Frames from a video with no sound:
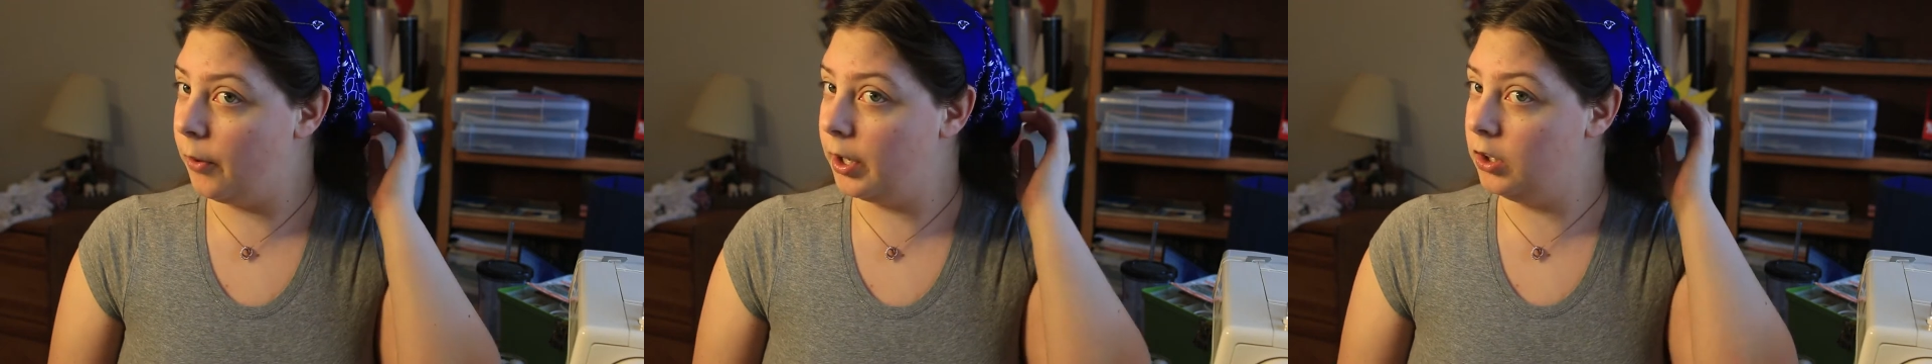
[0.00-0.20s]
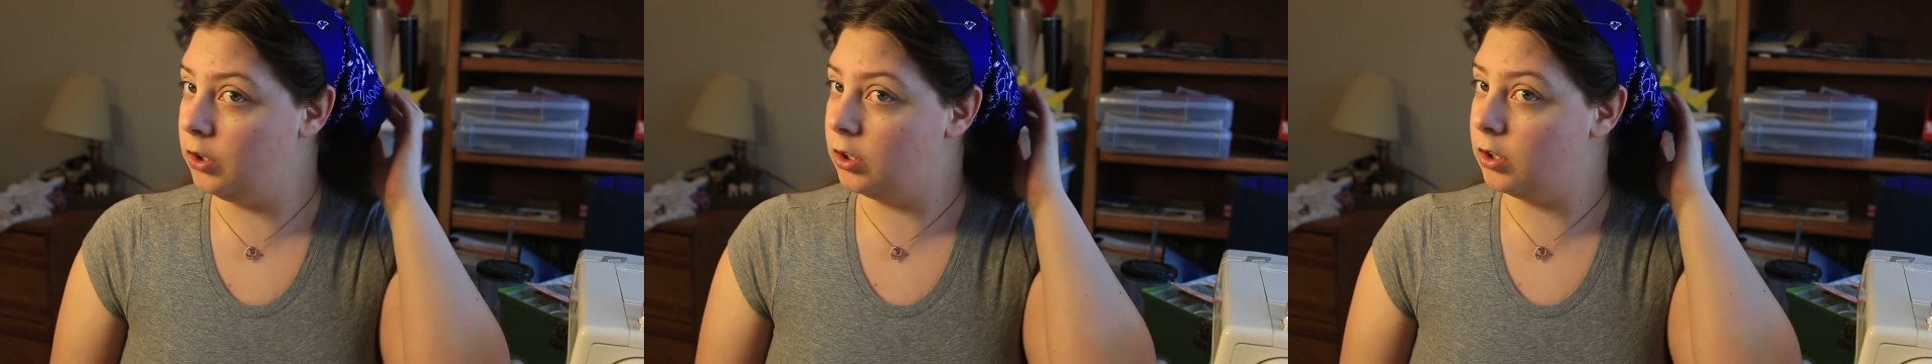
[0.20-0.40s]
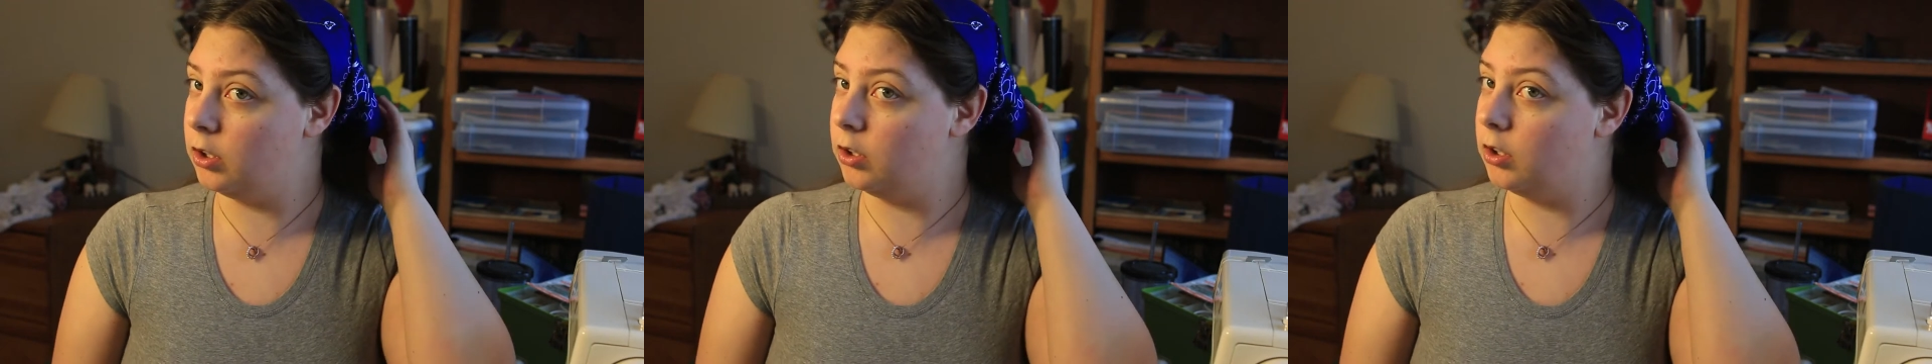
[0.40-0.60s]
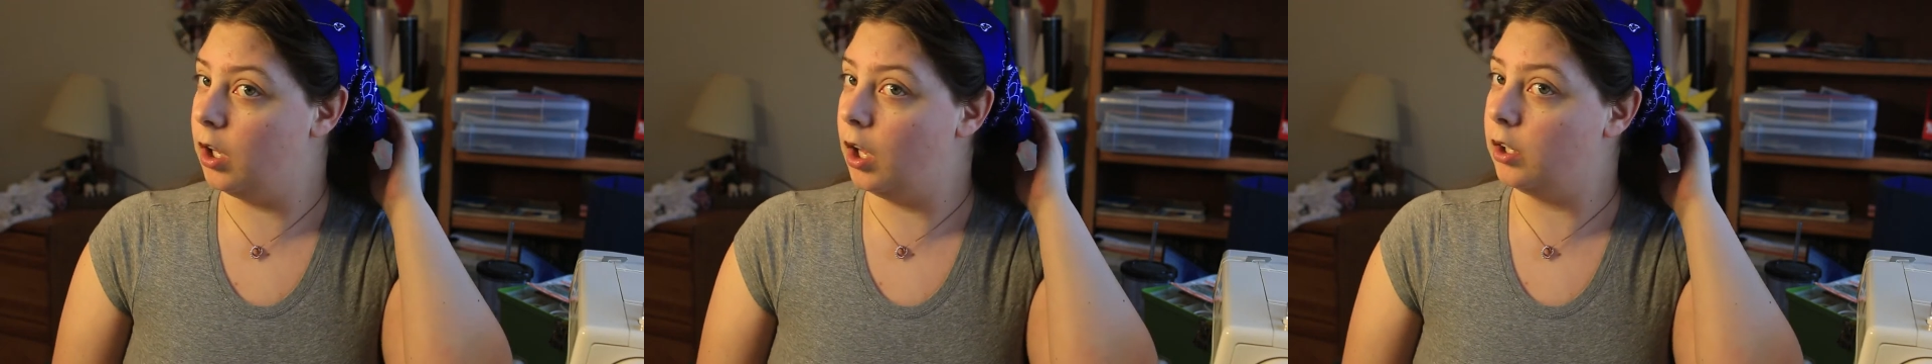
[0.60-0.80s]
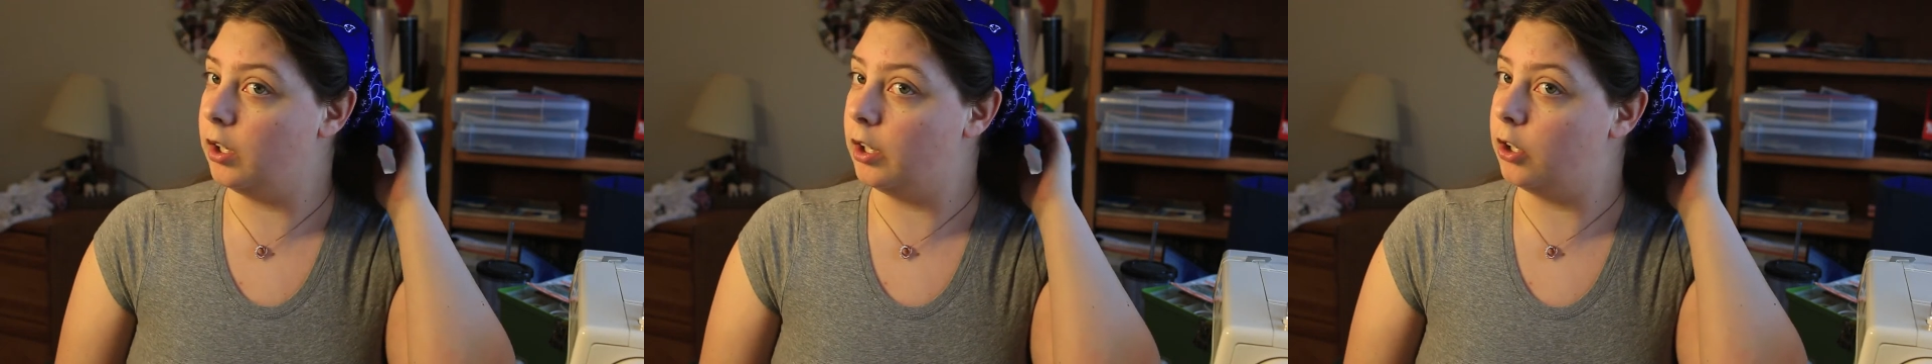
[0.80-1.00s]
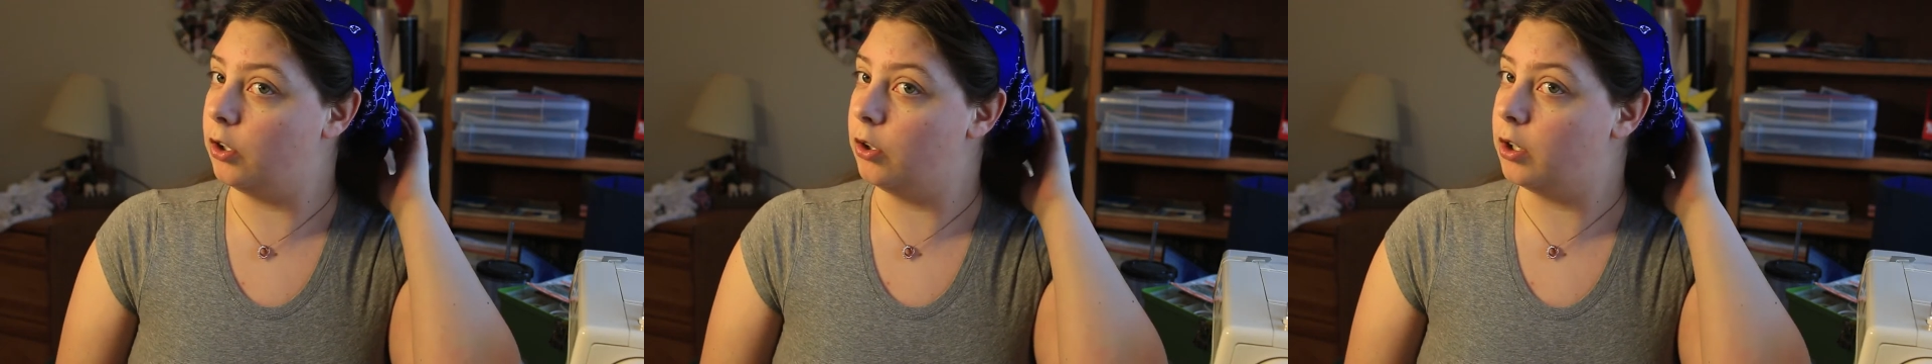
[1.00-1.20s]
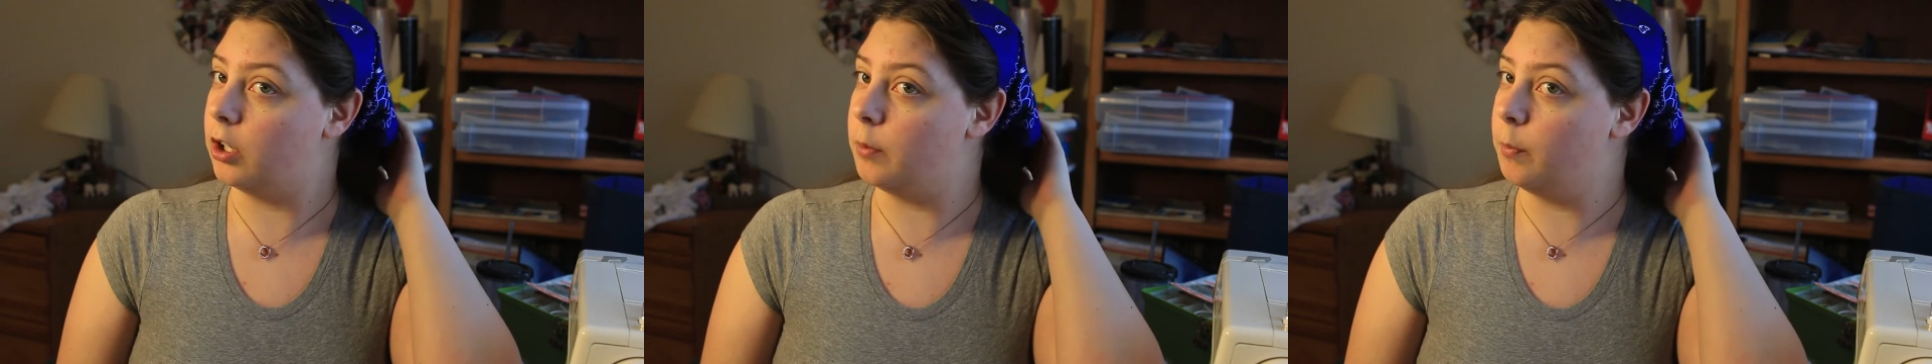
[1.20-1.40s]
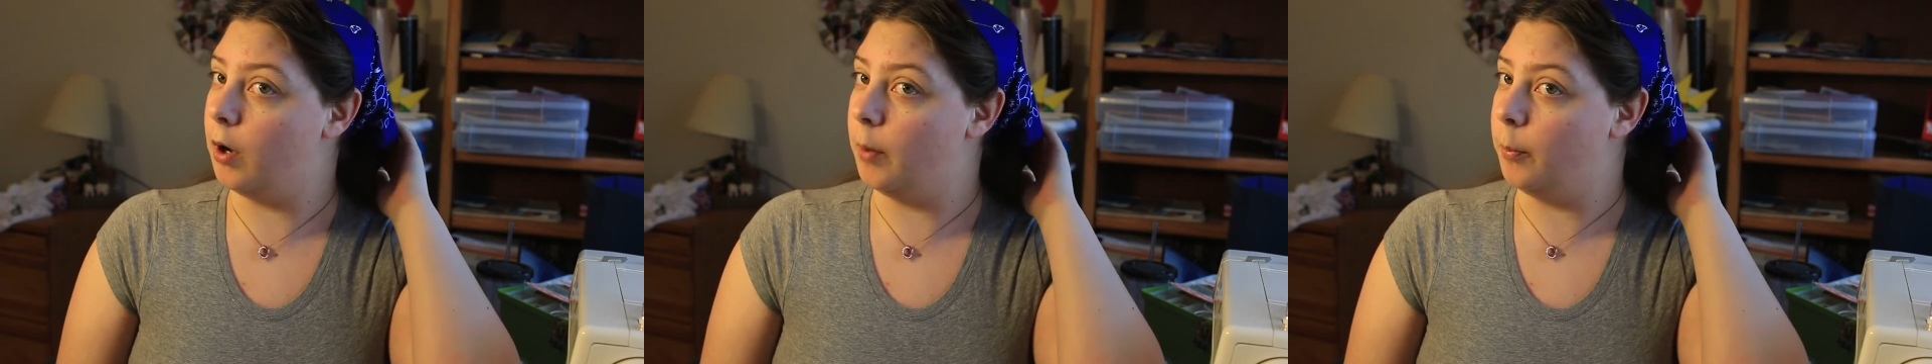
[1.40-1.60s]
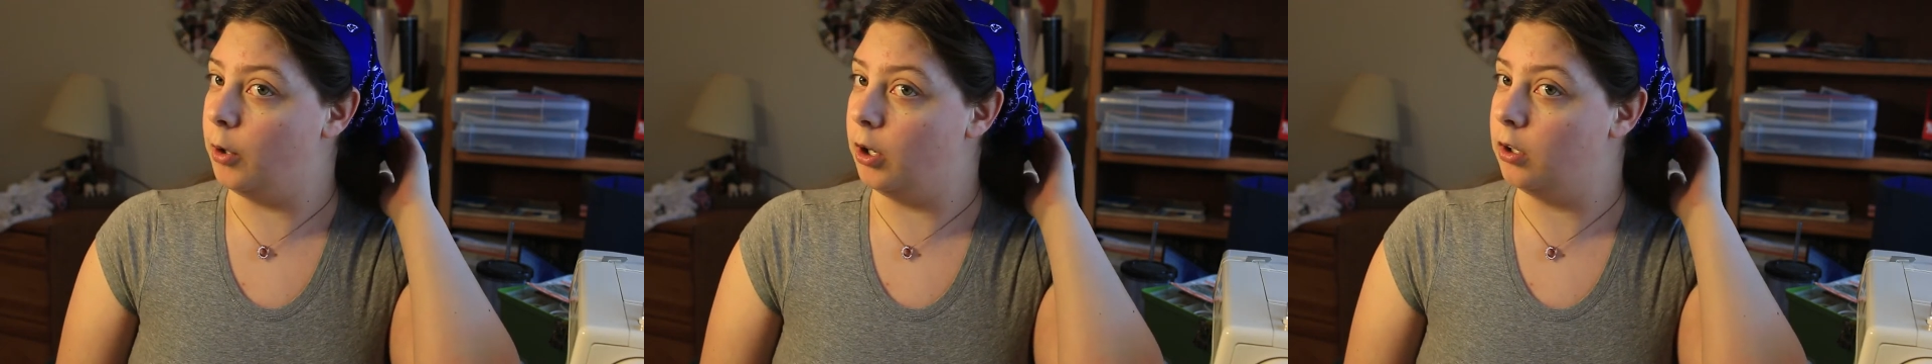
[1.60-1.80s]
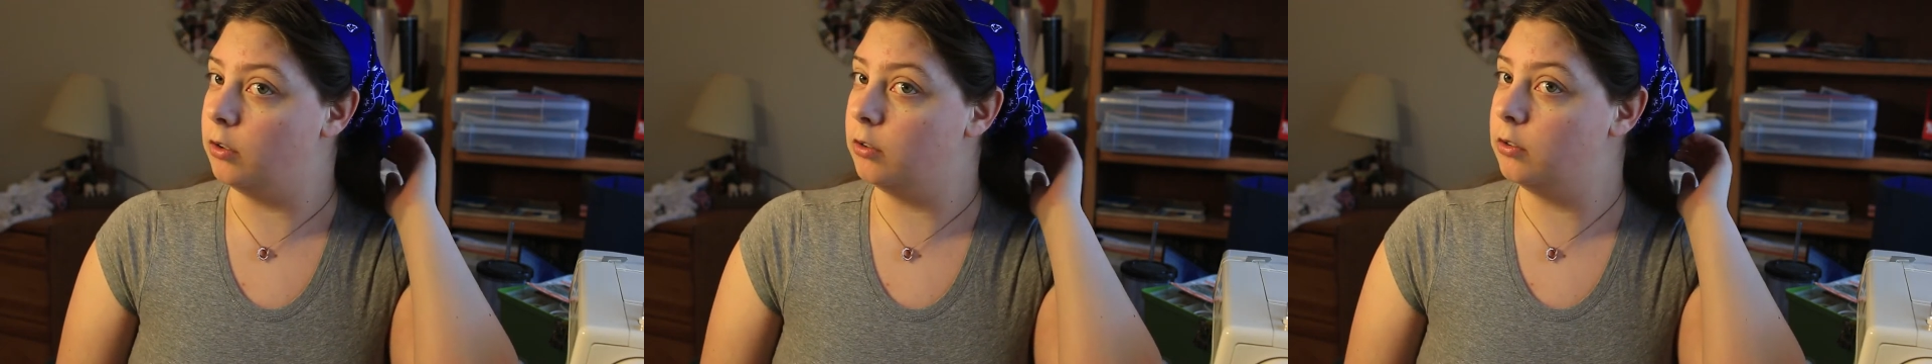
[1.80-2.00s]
I look a lot like Cooking Mama.